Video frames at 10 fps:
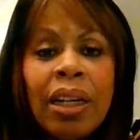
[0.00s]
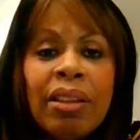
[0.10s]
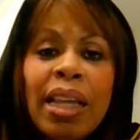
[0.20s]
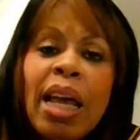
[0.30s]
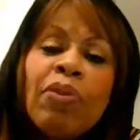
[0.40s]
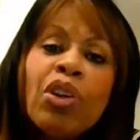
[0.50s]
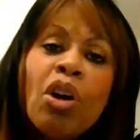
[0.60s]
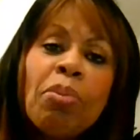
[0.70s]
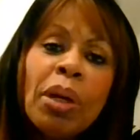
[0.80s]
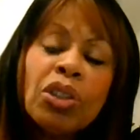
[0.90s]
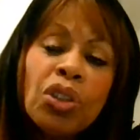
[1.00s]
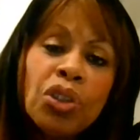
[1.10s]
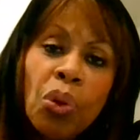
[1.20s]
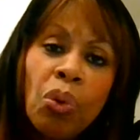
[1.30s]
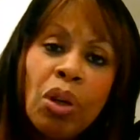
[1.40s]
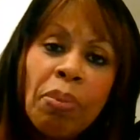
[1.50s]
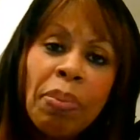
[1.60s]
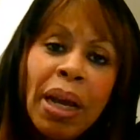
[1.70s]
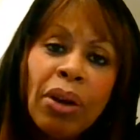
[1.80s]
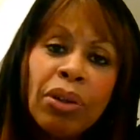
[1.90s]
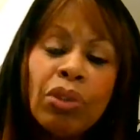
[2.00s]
They haven't got much to talk about.